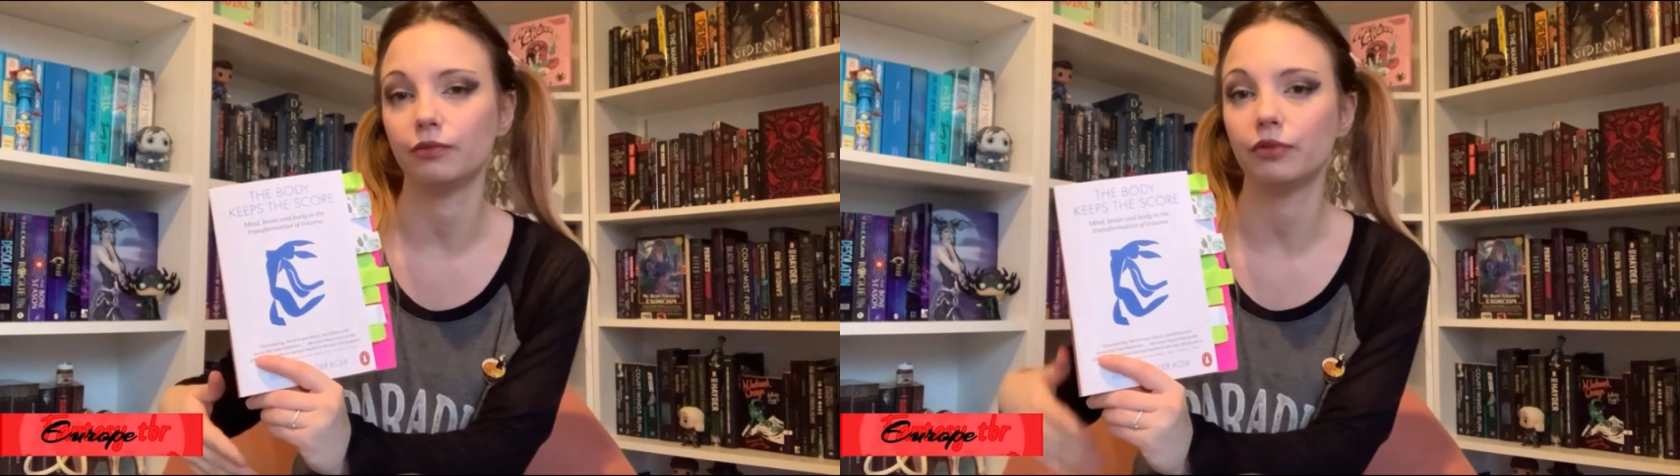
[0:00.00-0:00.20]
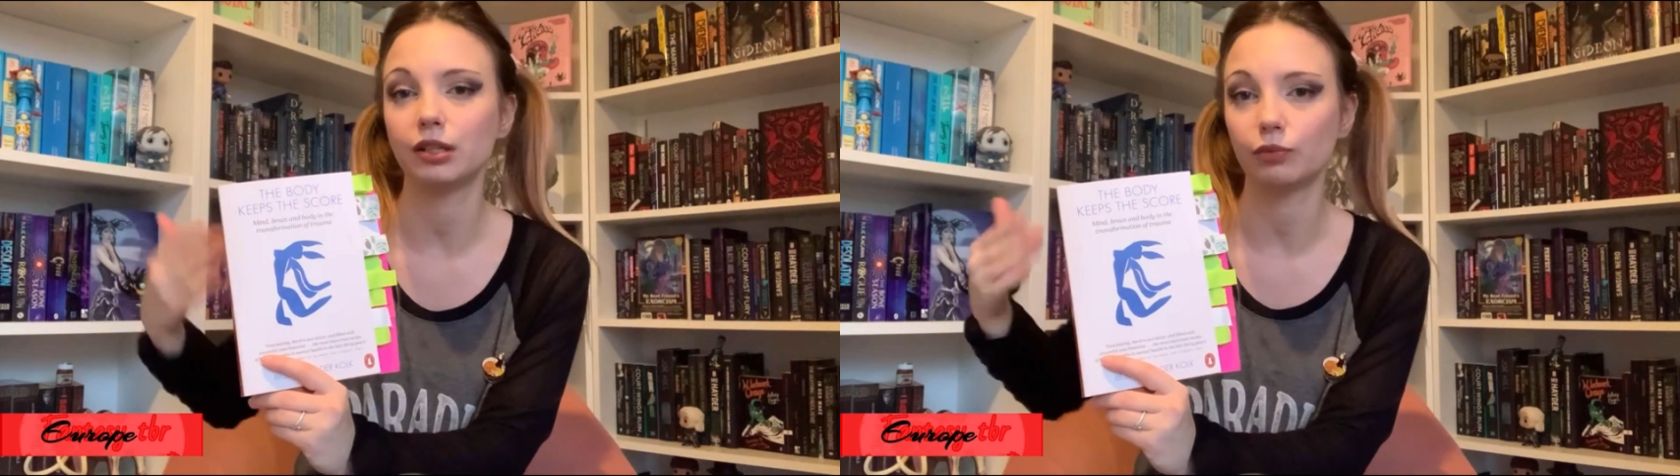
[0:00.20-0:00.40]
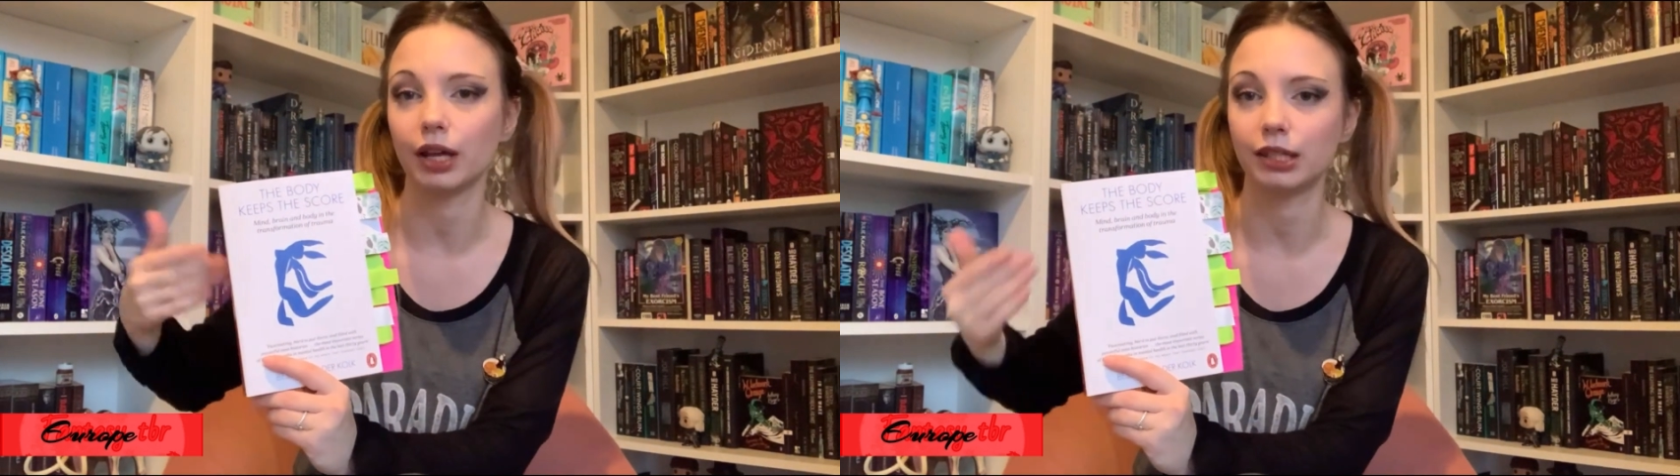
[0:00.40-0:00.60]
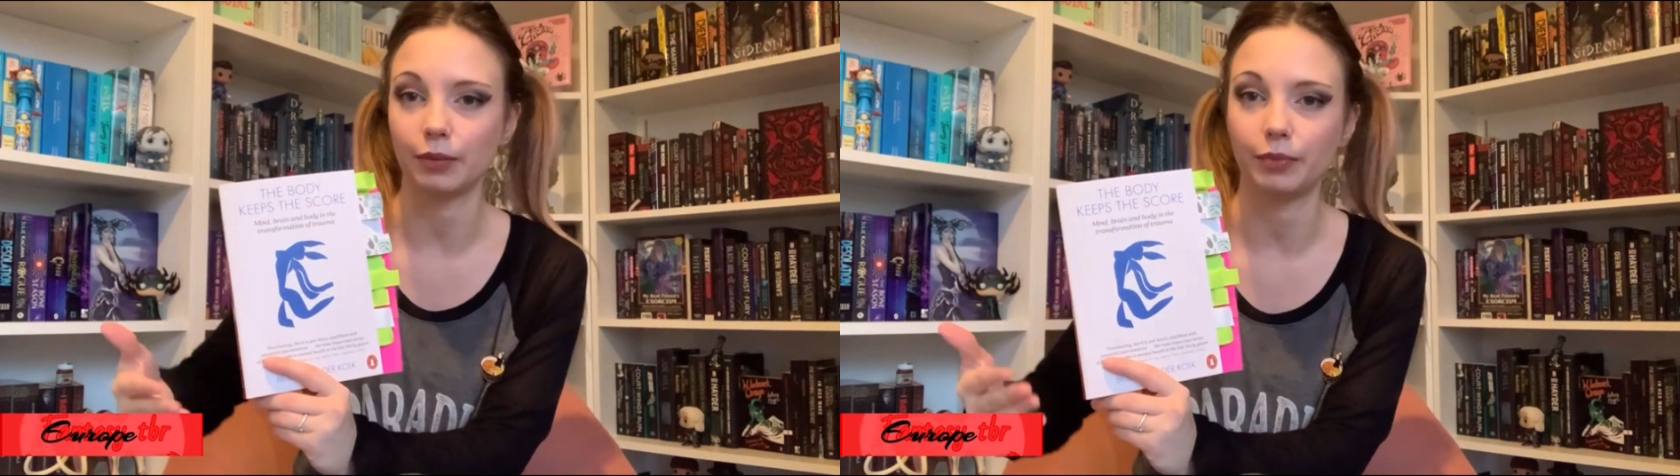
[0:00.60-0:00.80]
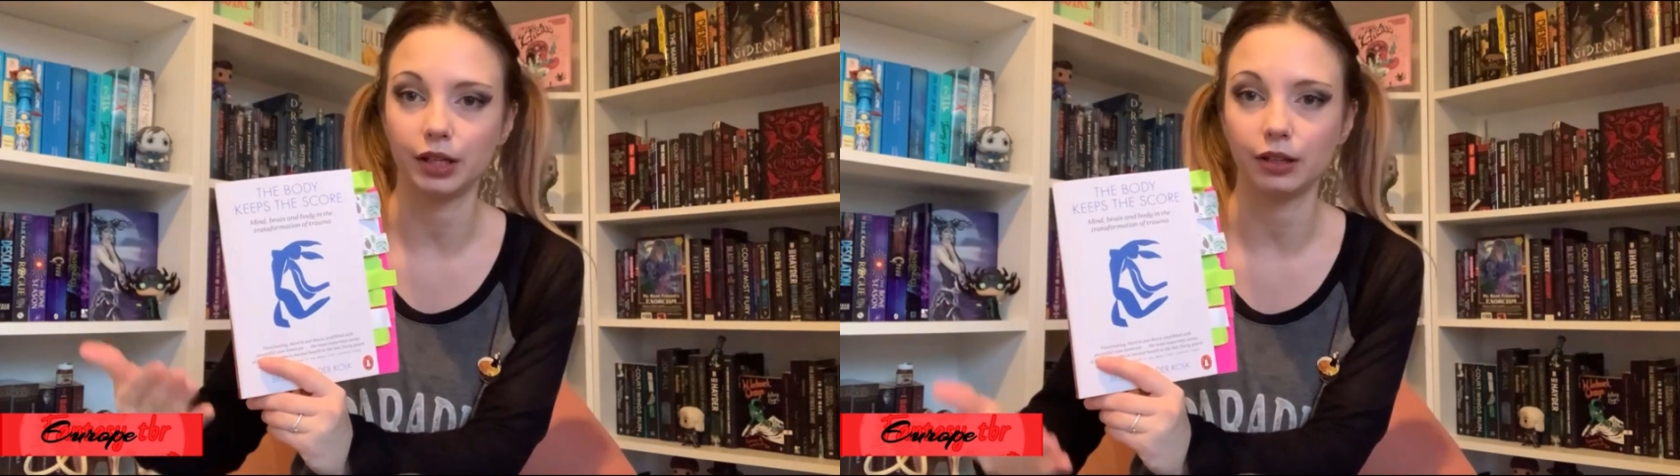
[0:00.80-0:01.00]
this is what's
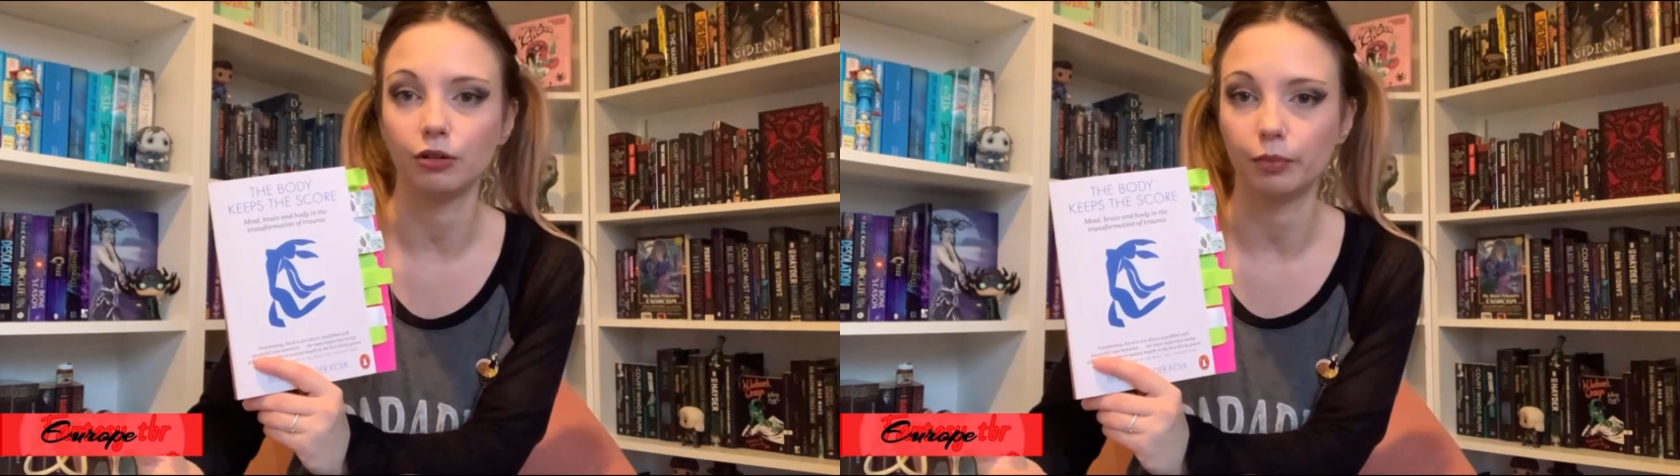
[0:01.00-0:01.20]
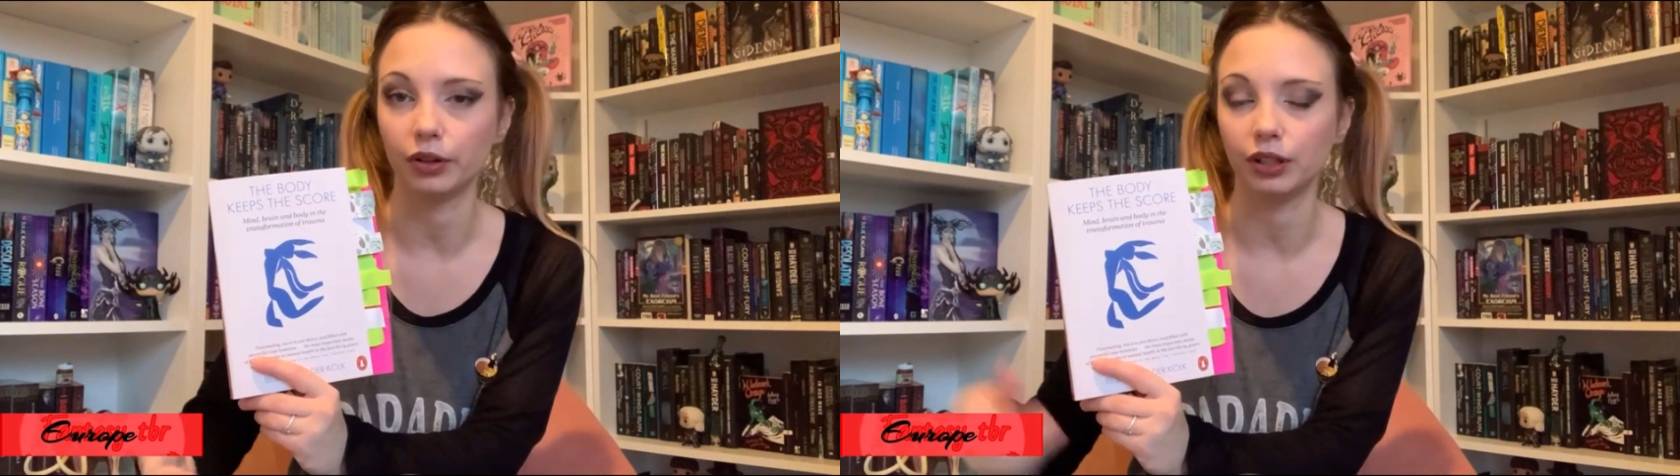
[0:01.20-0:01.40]
happening in your body,